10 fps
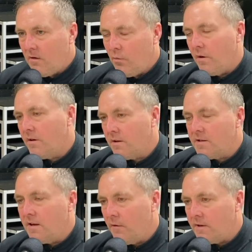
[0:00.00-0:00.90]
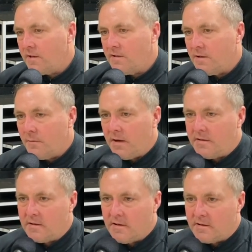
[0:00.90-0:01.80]
well, you can say Gretzky's the
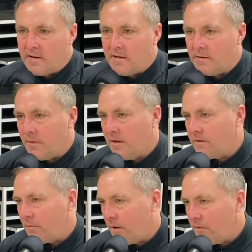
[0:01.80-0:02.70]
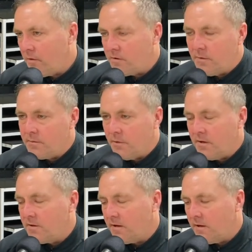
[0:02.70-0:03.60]
best, this guy's the best, Bobby Orr's the best, but
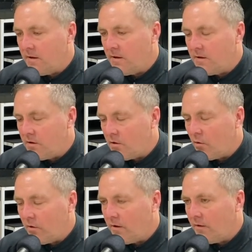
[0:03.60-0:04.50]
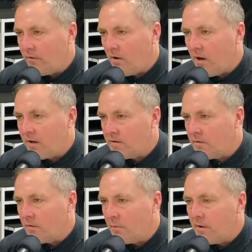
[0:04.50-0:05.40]
it's like yeah. totally different hockey. So
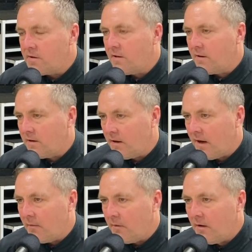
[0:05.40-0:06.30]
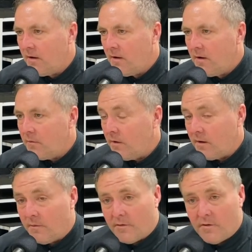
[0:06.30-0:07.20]
they're the best at the time.
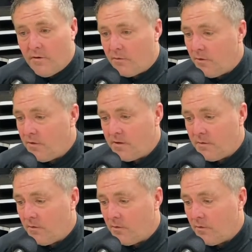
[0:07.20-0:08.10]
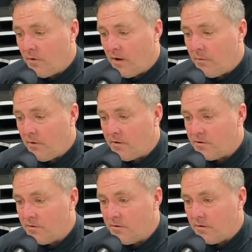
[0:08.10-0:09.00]
Like, dude, we used to when when I played
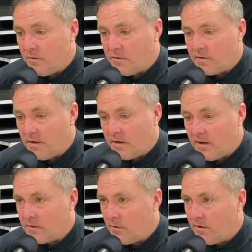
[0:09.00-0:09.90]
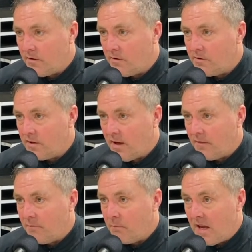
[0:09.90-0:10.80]
junior, it was like that's why you used to
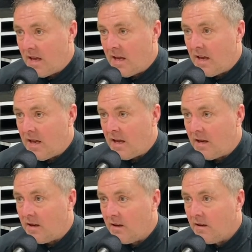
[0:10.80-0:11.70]
have big